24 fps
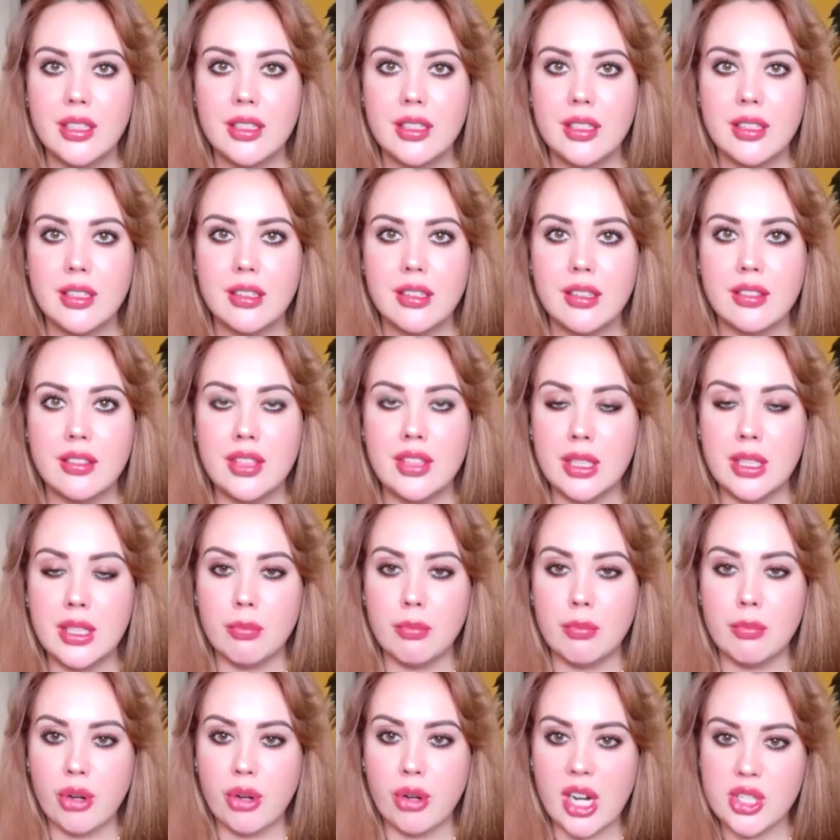the
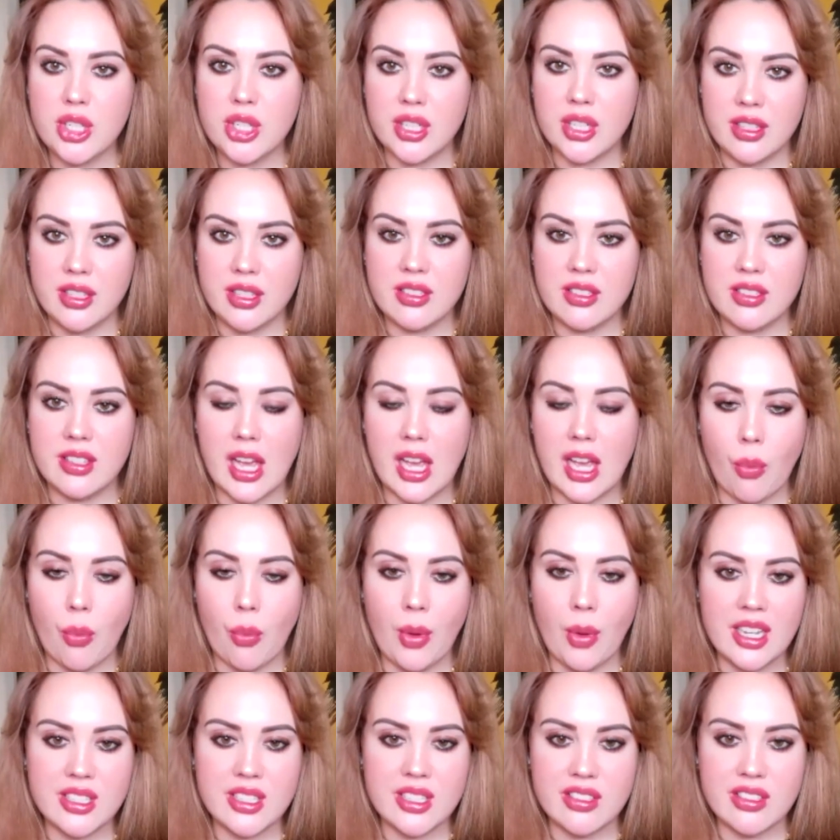impressions, that
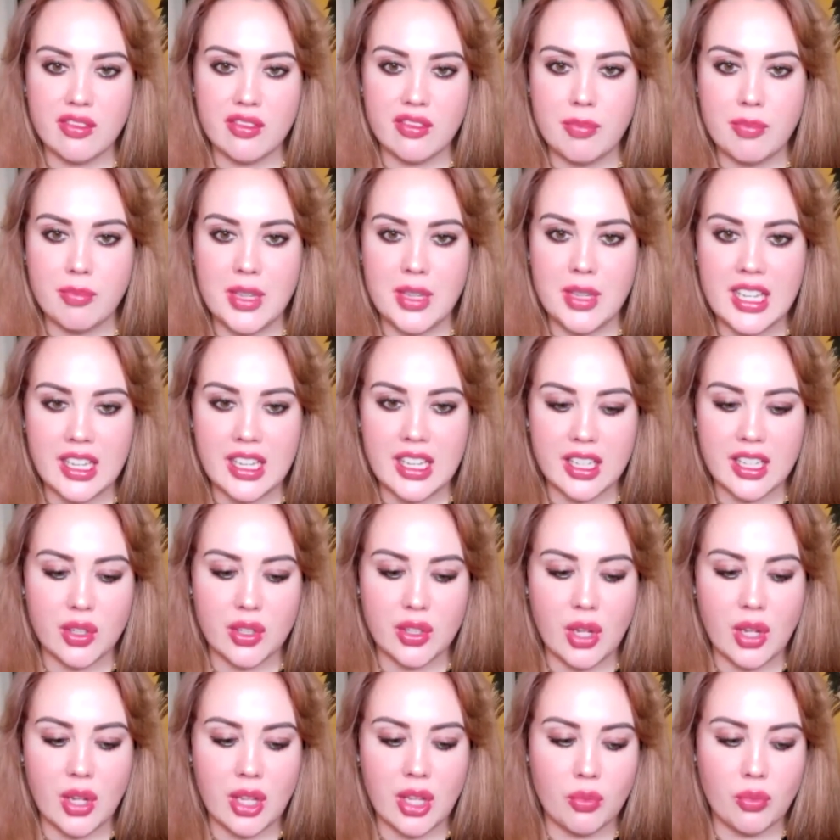ways of being
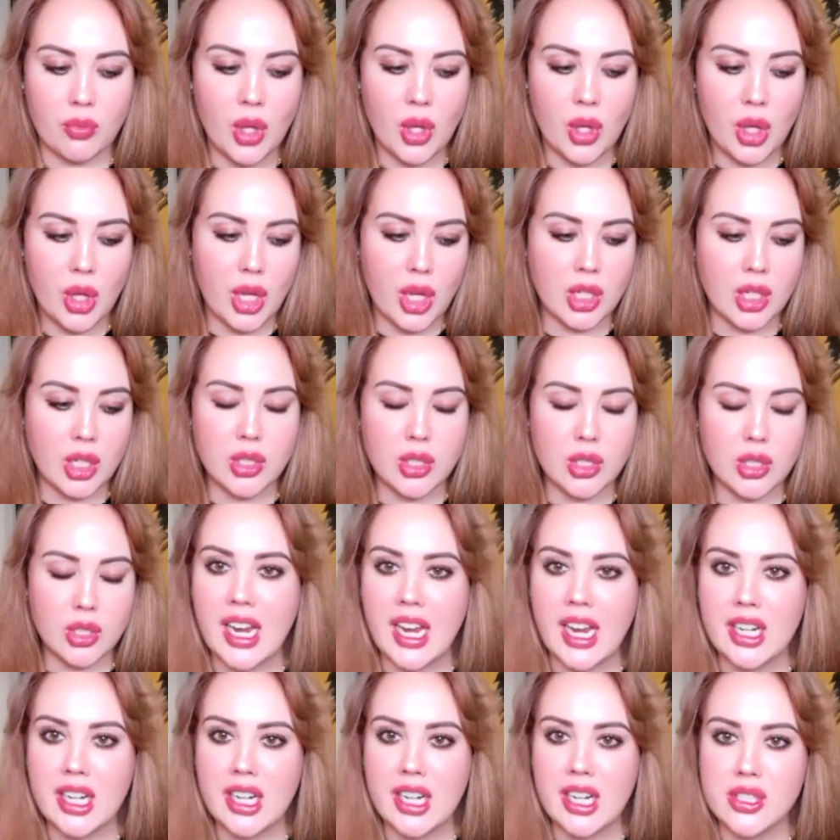and
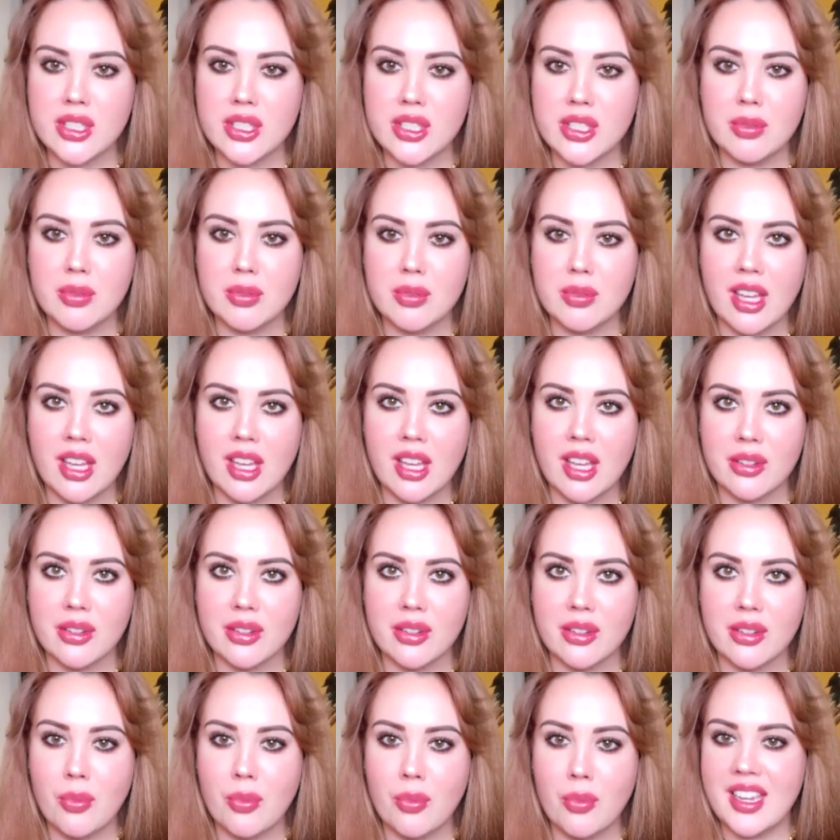interactions with others, the
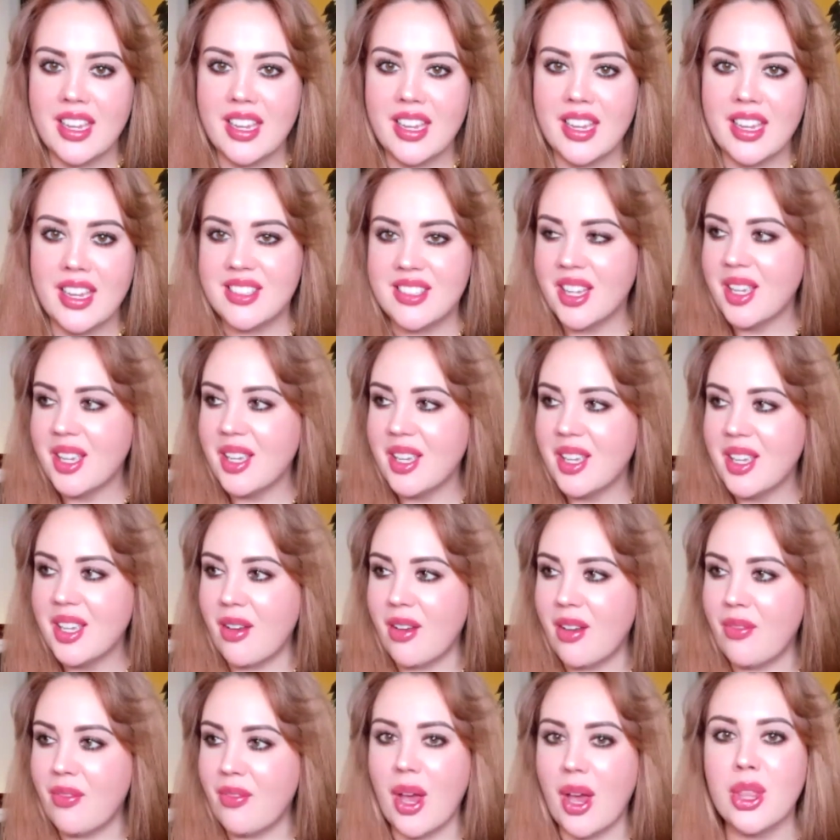ways of
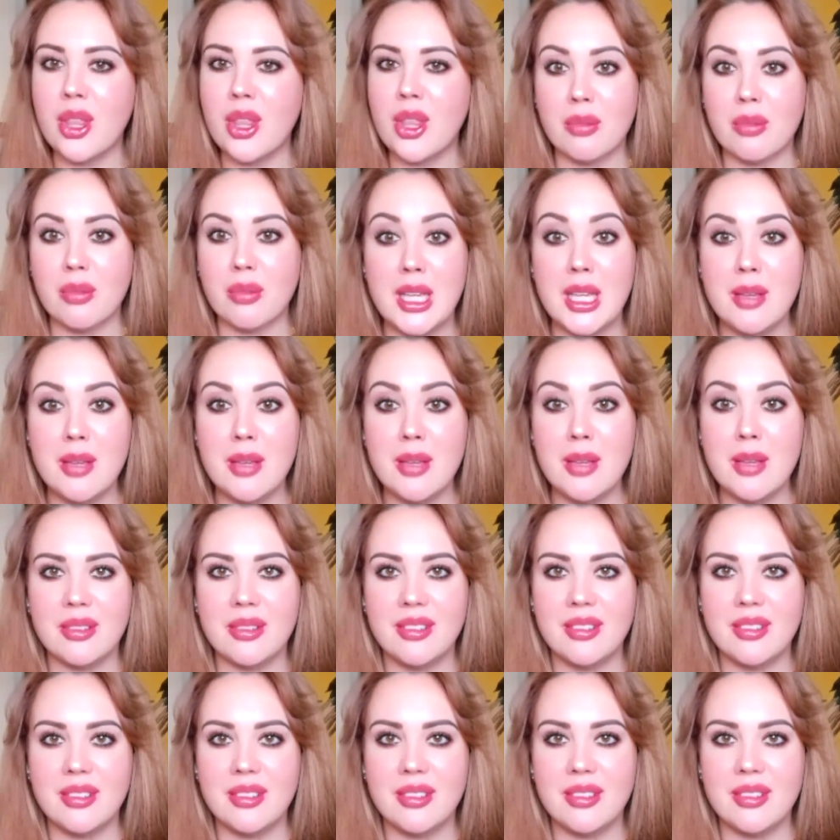other people,
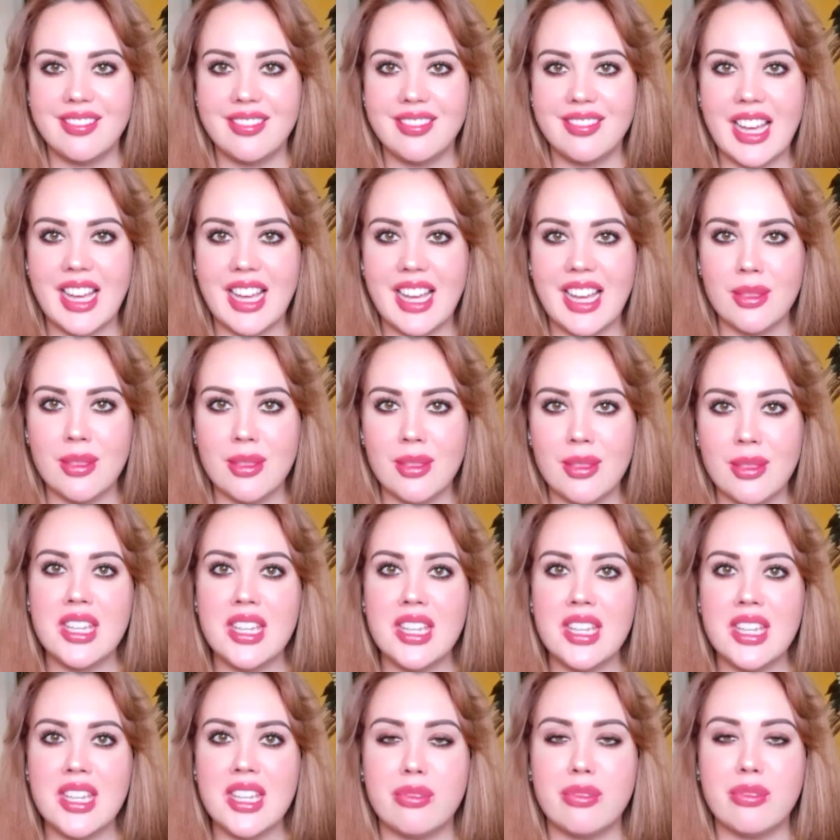how they
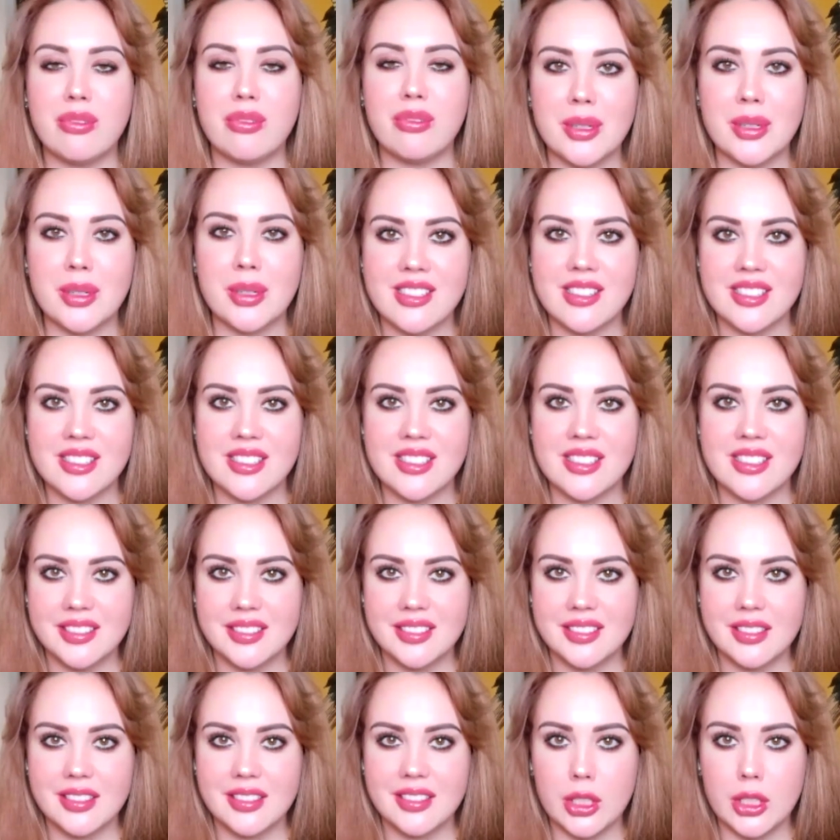influence
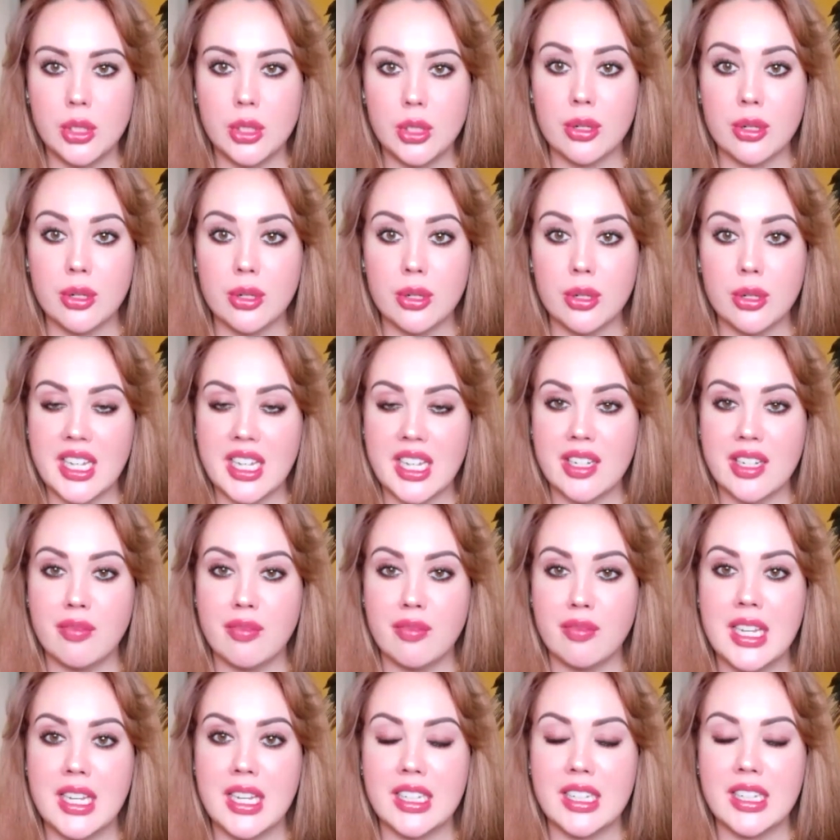your state of
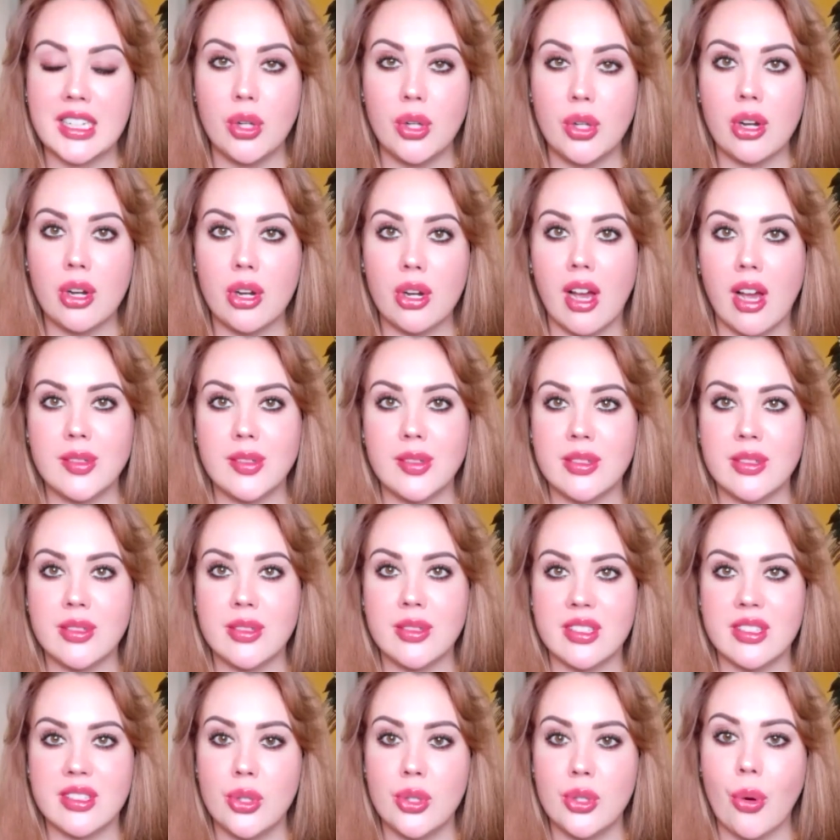being and your
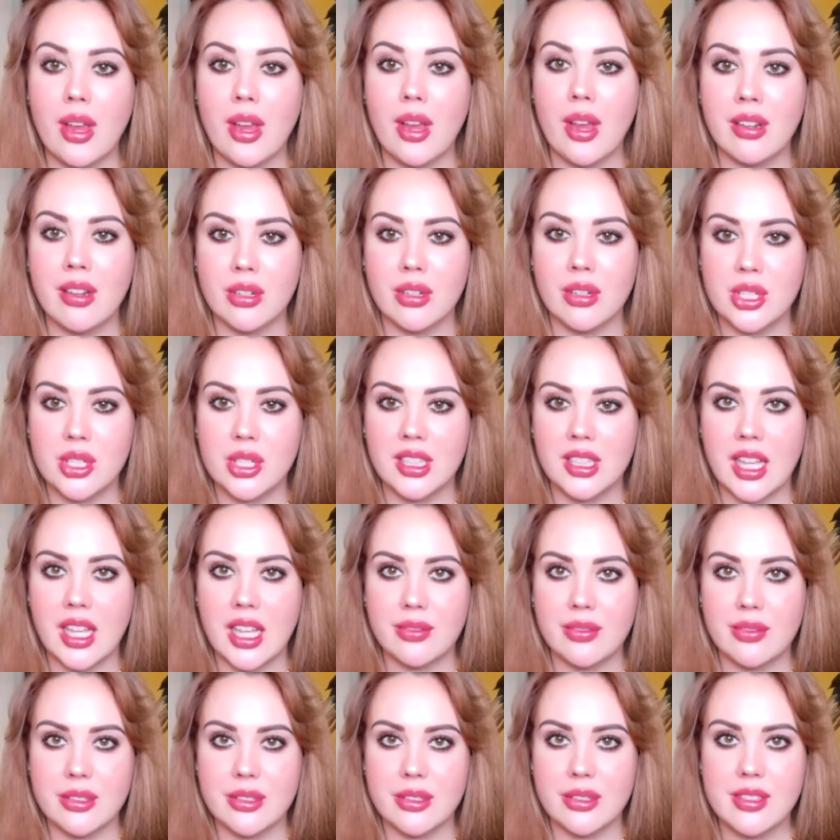consciousness, your energy
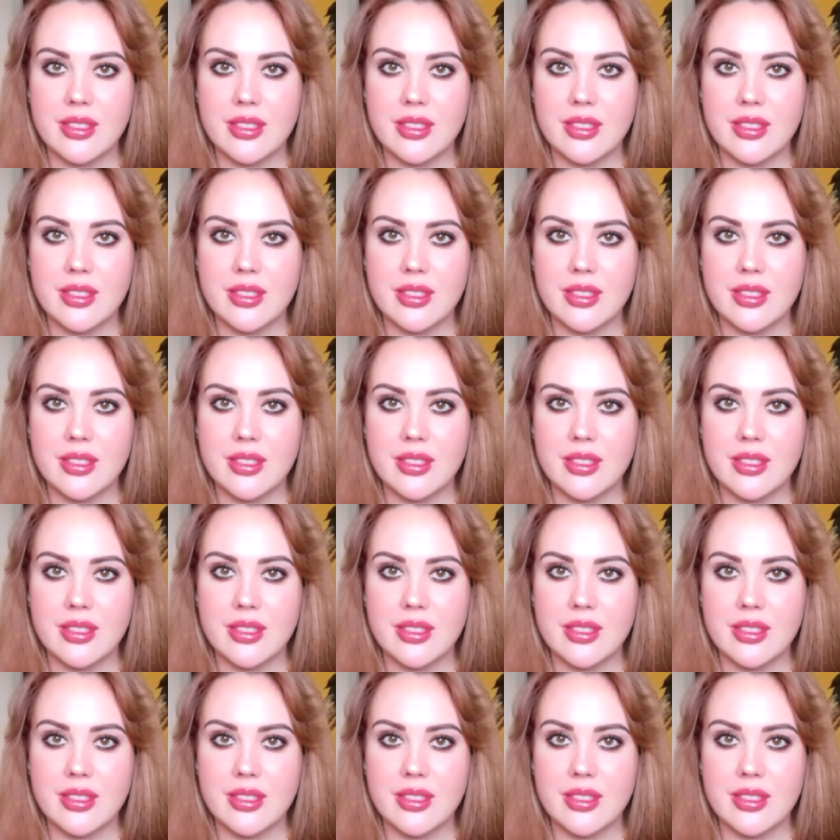levels.